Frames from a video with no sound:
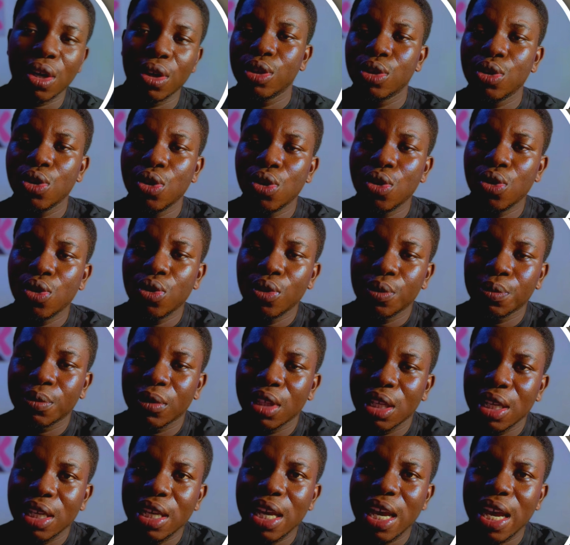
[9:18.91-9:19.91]
So
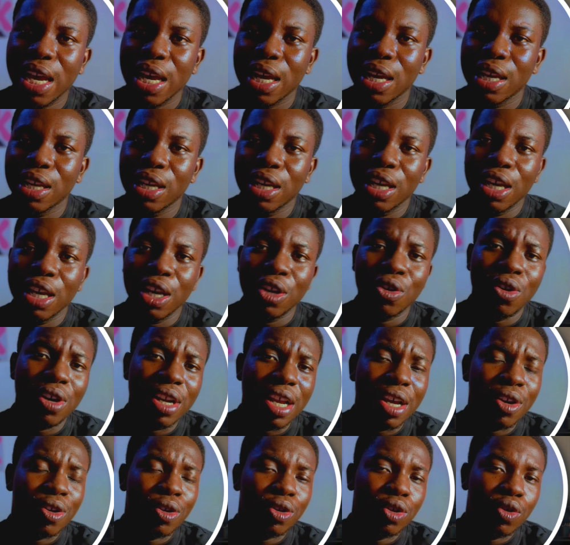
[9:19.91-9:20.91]
yeah, in
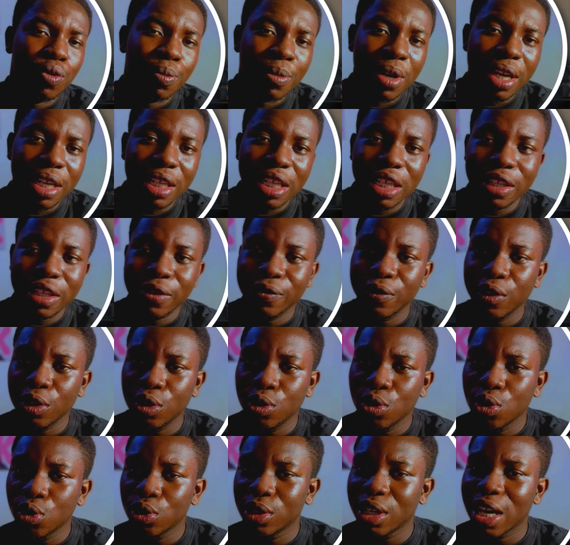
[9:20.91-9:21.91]
order not to make this
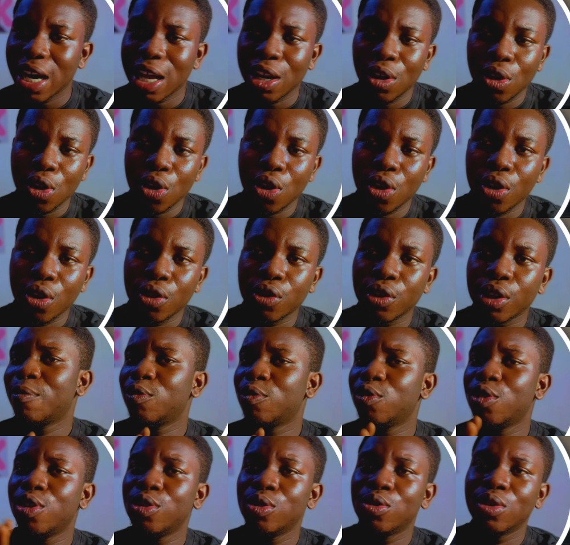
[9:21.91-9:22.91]
video that long, I'm
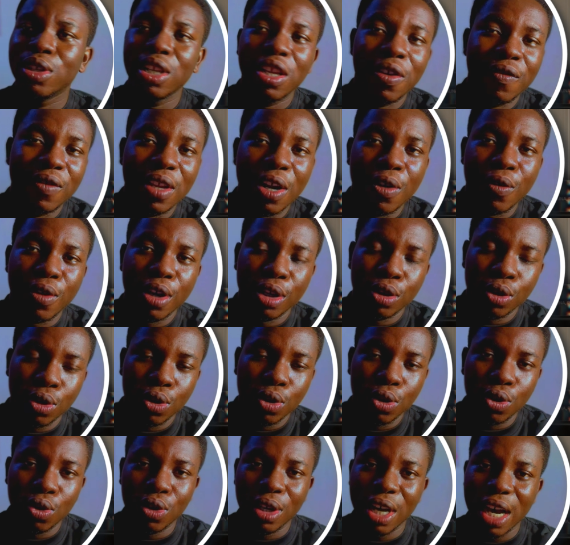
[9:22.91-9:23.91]
going to leave the rest
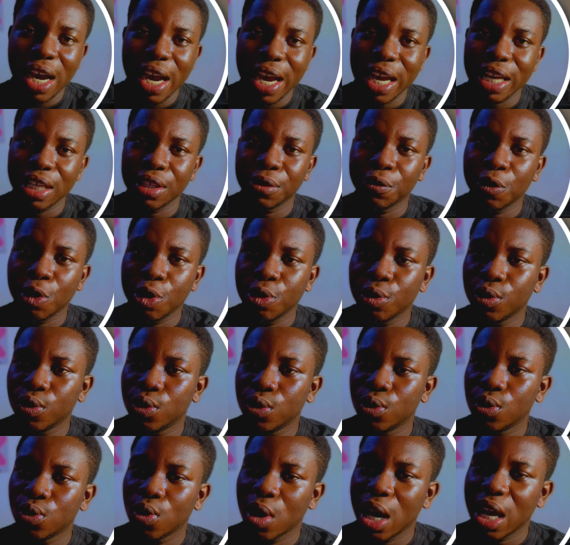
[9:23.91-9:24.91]
to you guys for you
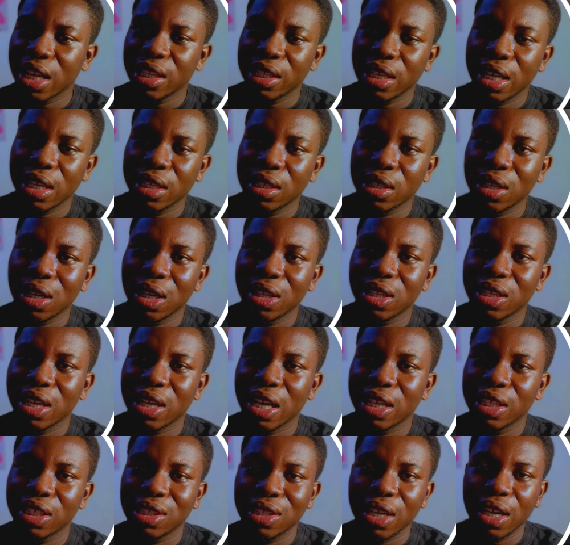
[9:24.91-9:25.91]
to access it
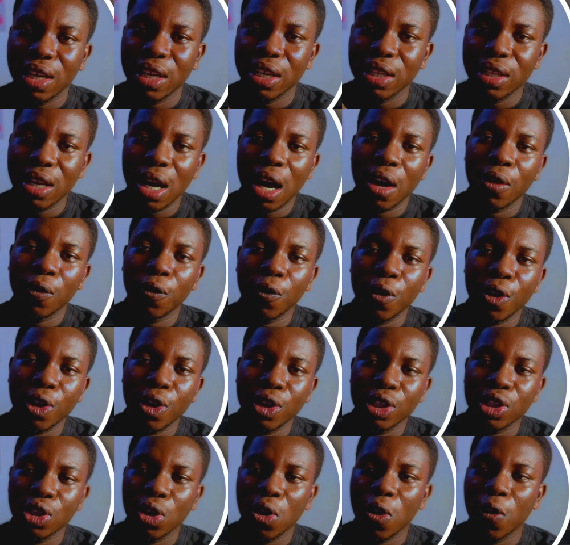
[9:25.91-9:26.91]
and check it out for
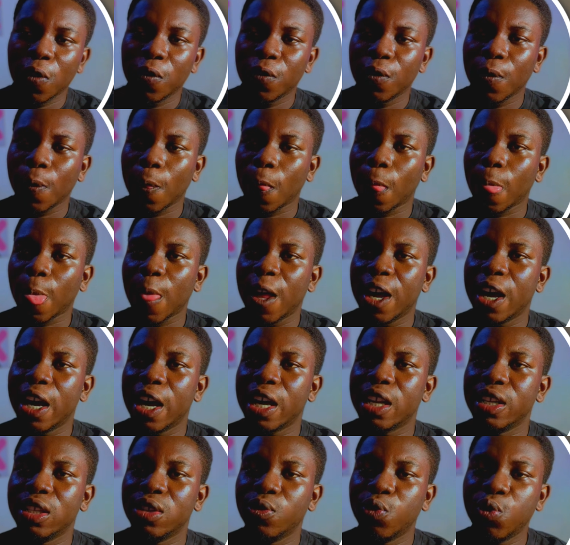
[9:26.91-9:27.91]
yourself
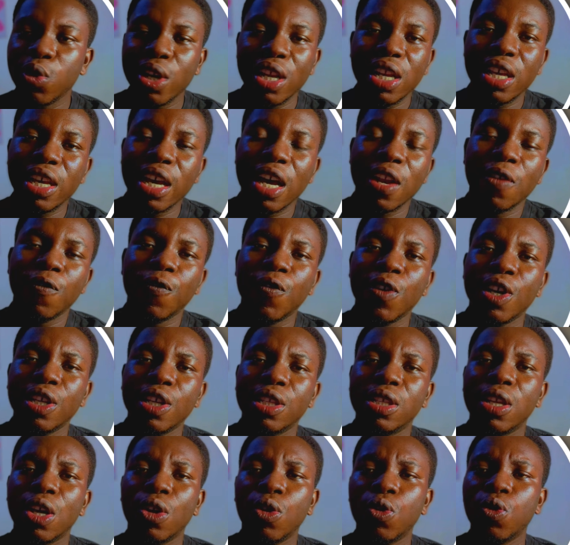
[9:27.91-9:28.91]
and really
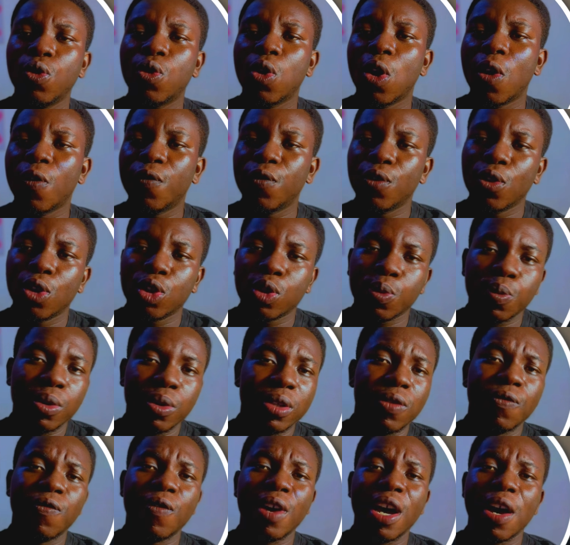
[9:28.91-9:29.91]
elevate the look of your
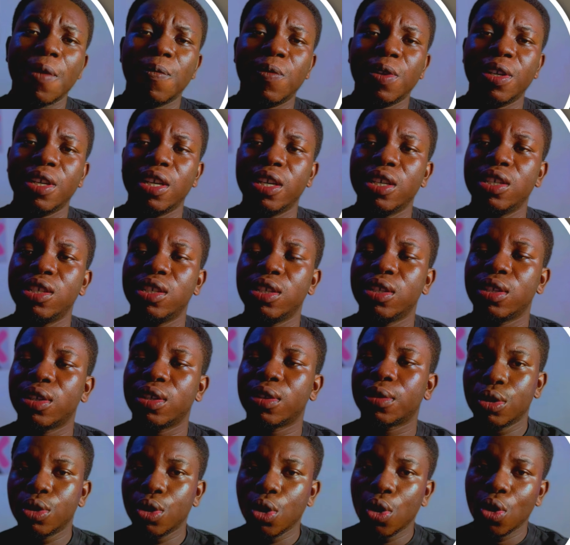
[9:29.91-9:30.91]
Spotify application.
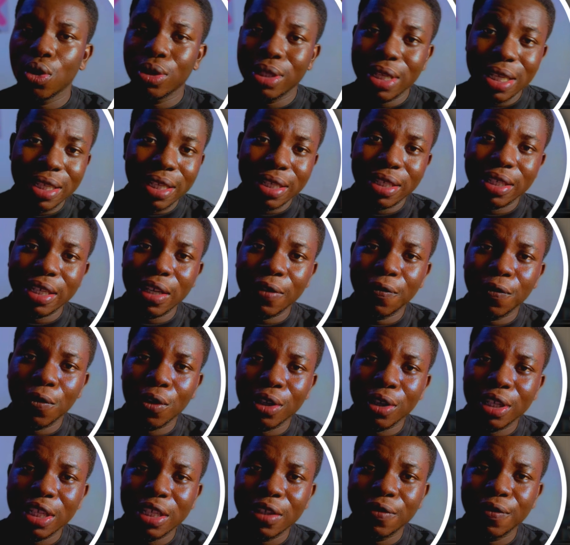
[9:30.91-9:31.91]
So this is it
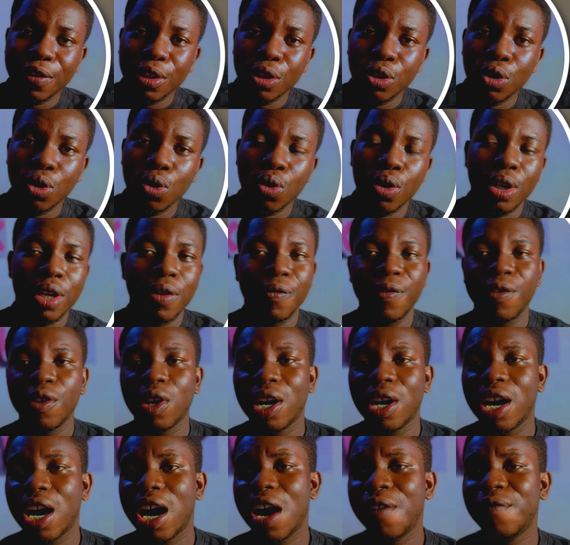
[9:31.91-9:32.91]
for this video. If you
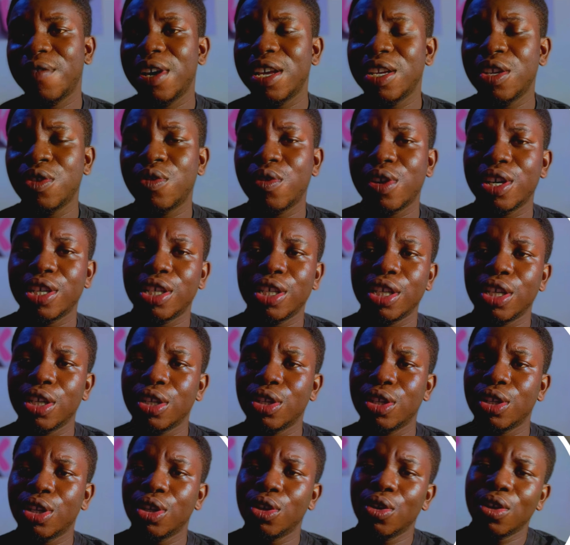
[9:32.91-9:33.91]
have any
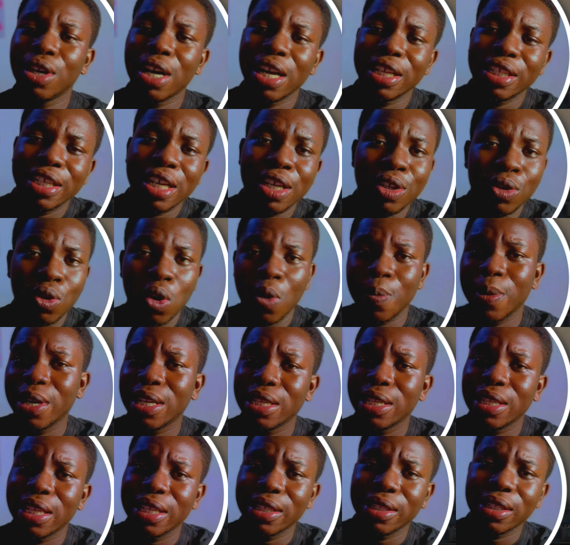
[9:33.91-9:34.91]
question, you can just
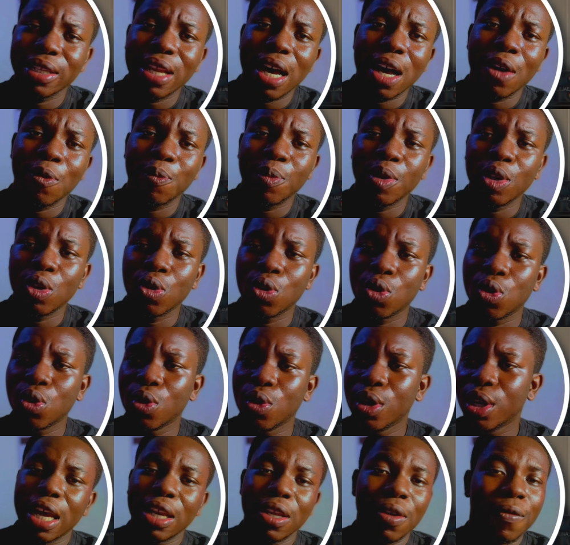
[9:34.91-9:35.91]
comment it down below,
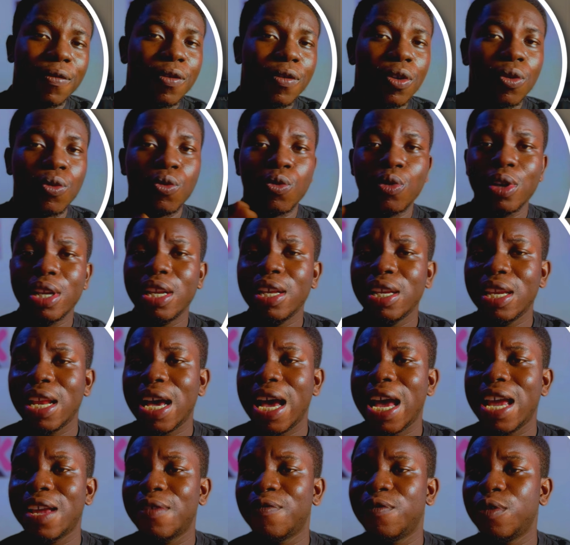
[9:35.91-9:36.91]
and if you really
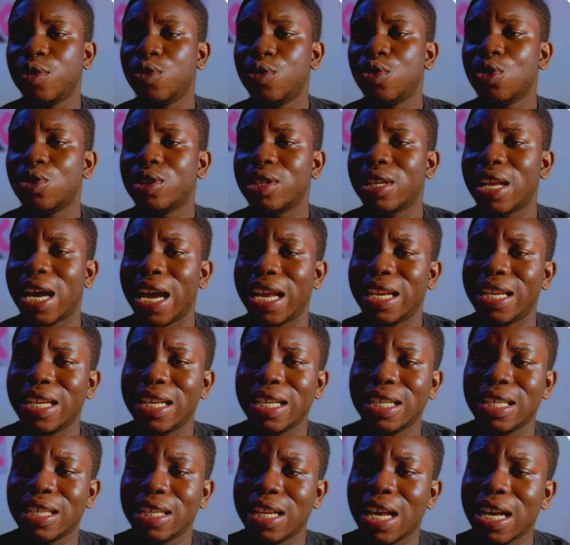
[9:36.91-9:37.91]
like videos like
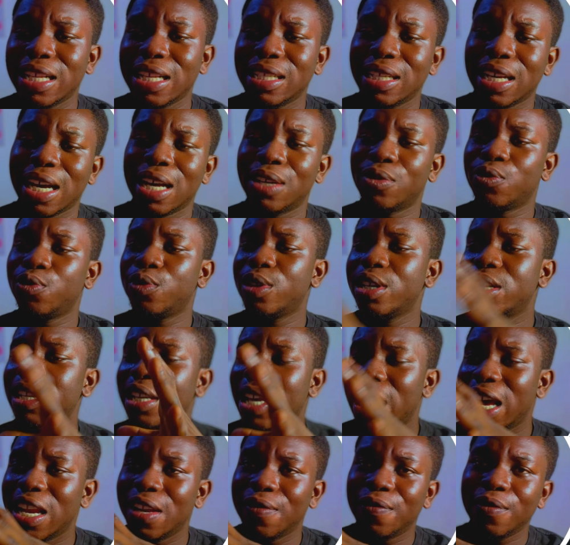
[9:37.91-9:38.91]
this that can really
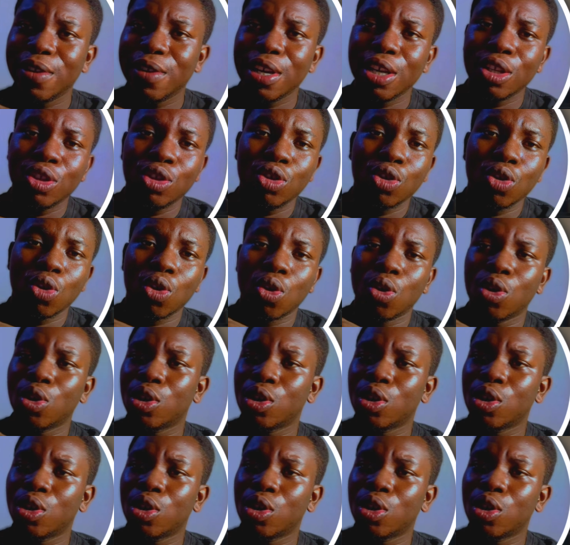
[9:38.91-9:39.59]
elevate your